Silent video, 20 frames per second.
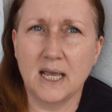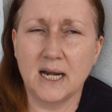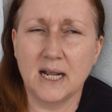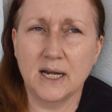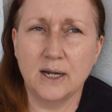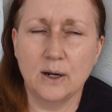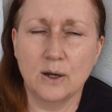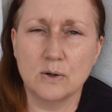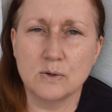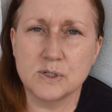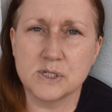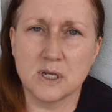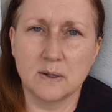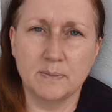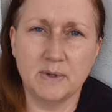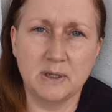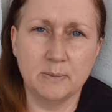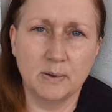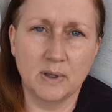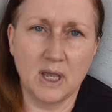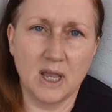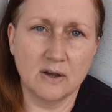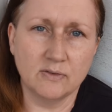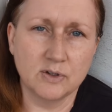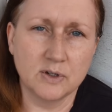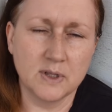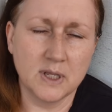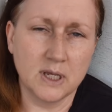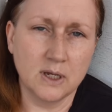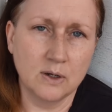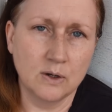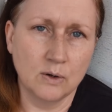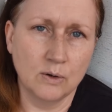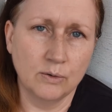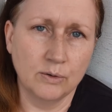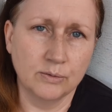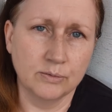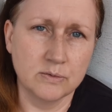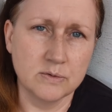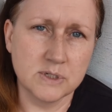I know some people, after they
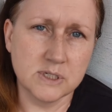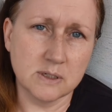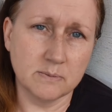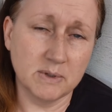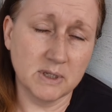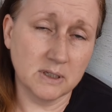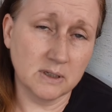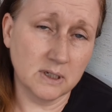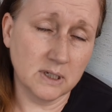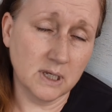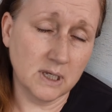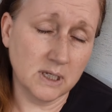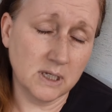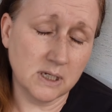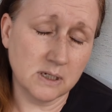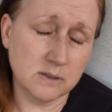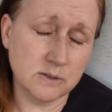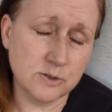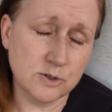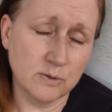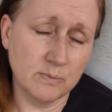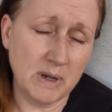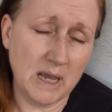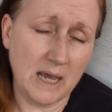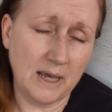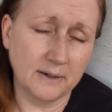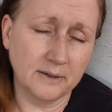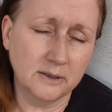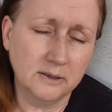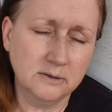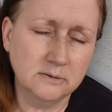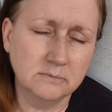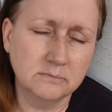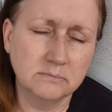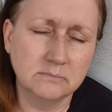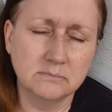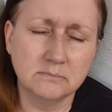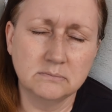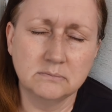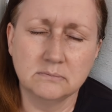go through something like a cancer battle,
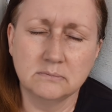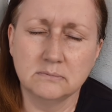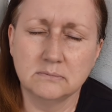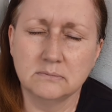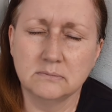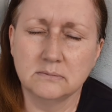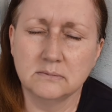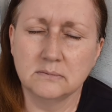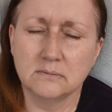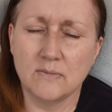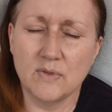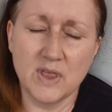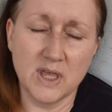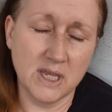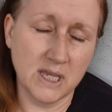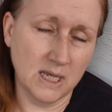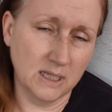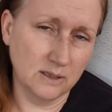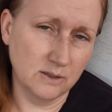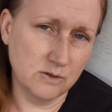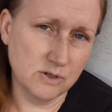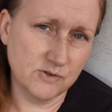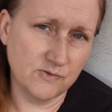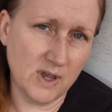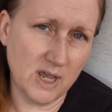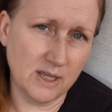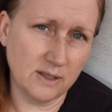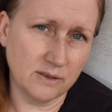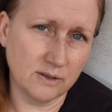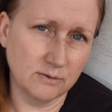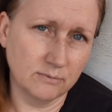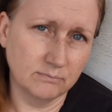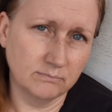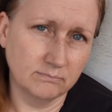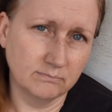they can lose faith.